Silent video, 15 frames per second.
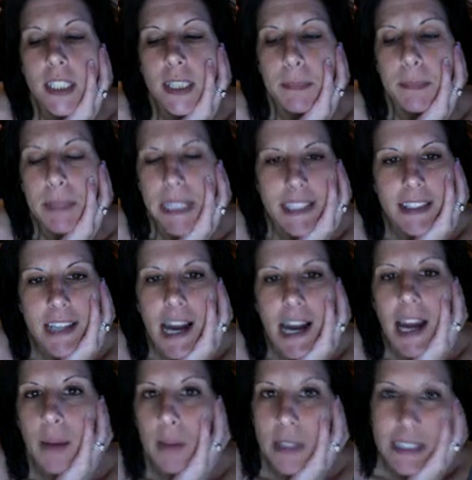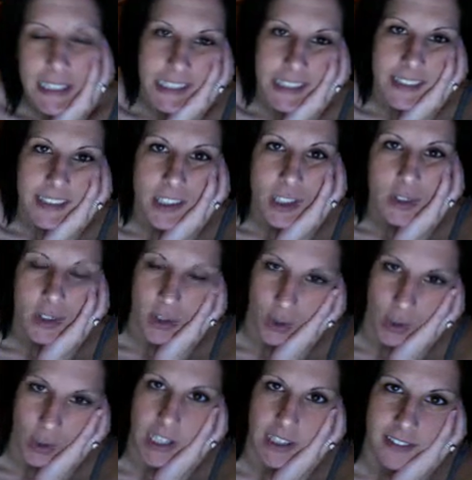Because I will eat
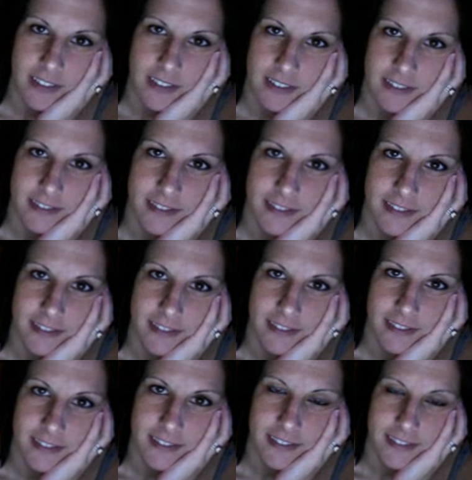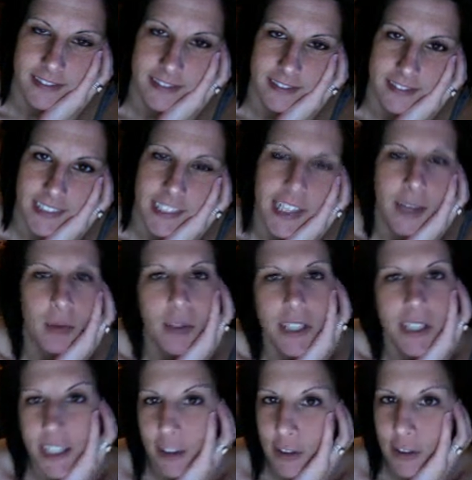granola, and I will
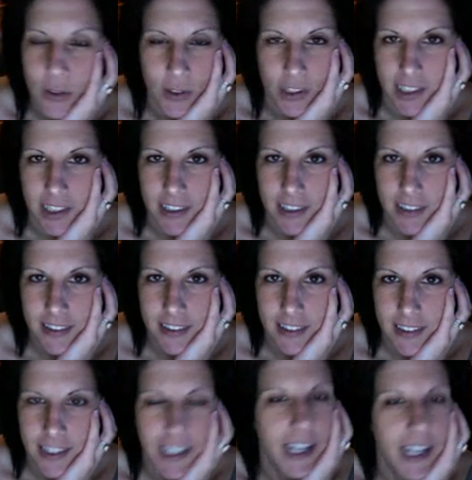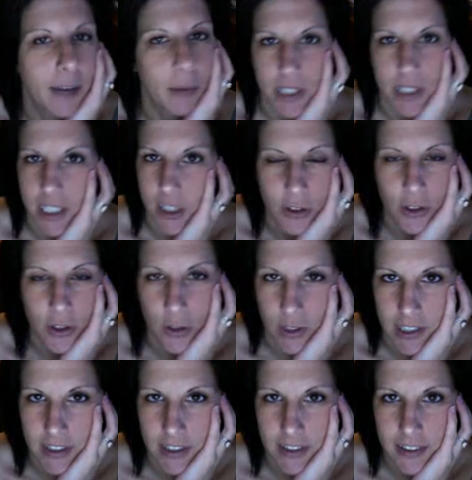eat granola, and I will eat
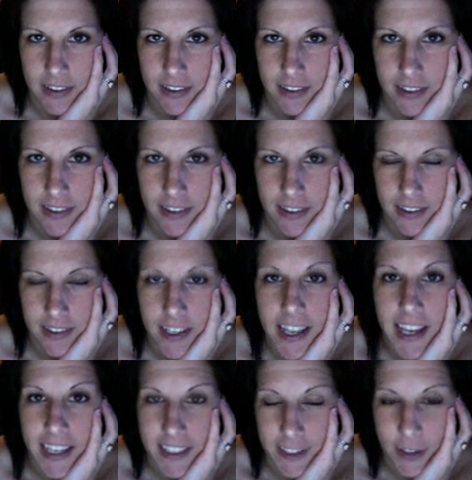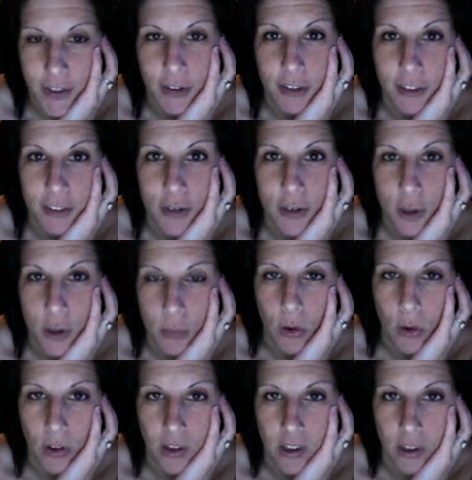granola until there is no
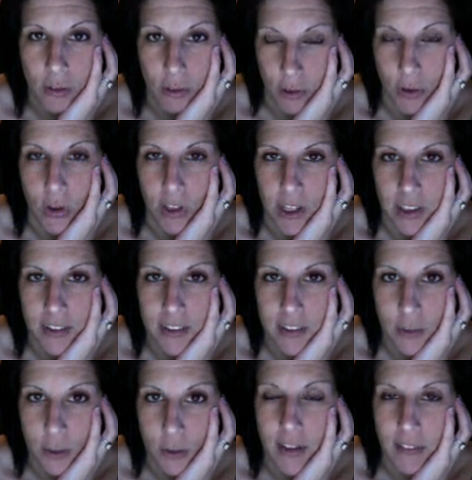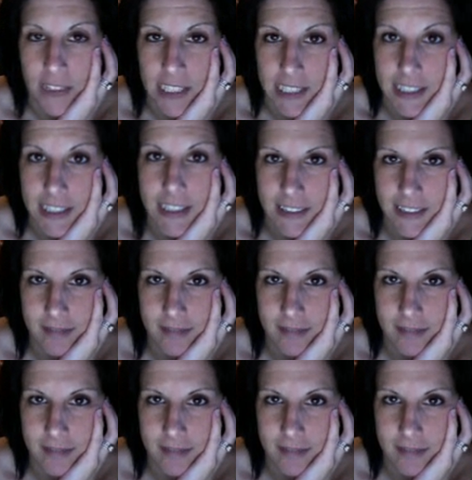more granola to have eaten.